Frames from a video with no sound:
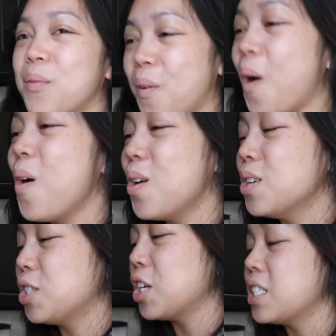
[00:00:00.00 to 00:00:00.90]

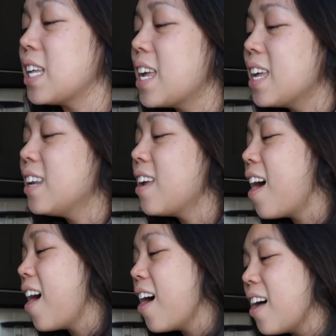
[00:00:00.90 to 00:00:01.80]
Folgers in
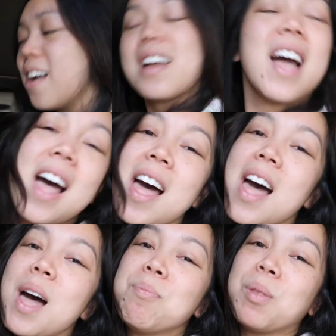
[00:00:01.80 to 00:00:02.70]
your
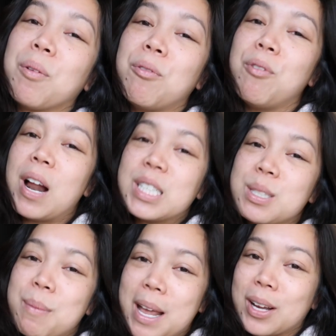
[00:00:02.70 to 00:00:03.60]
cup, the
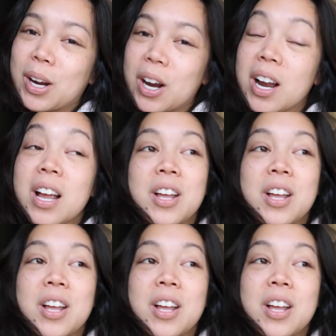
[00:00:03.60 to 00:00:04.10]
fresh maker.